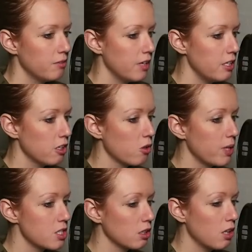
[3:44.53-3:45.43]
Then you're
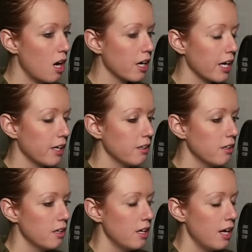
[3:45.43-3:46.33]
going to log in,
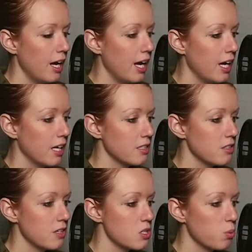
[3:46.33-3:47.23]
and
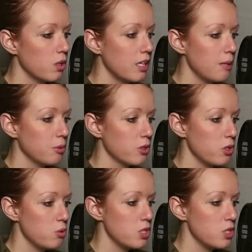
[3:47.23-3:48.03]
this will enable you